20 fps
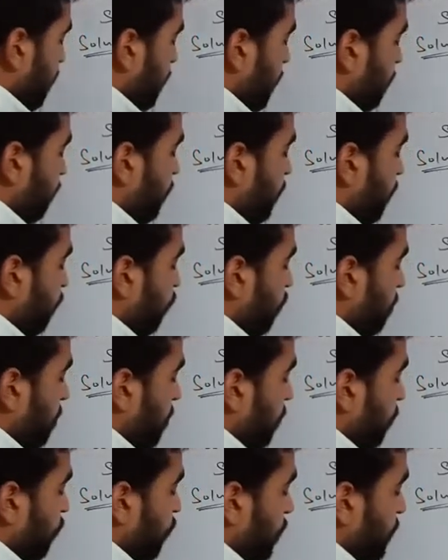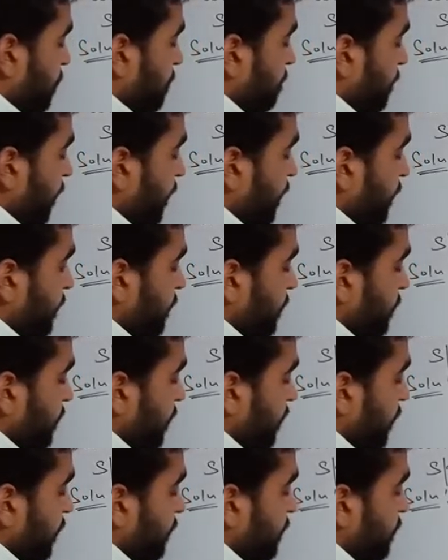If the formula for speed is
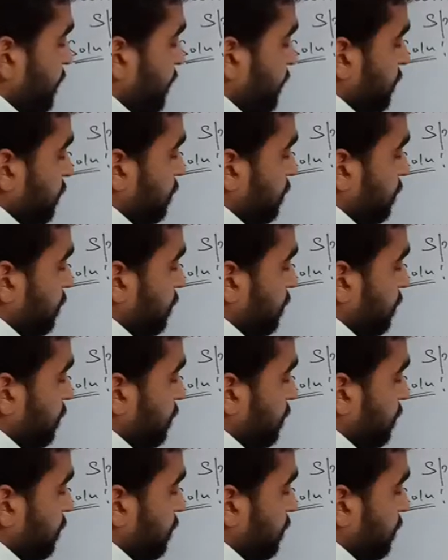distance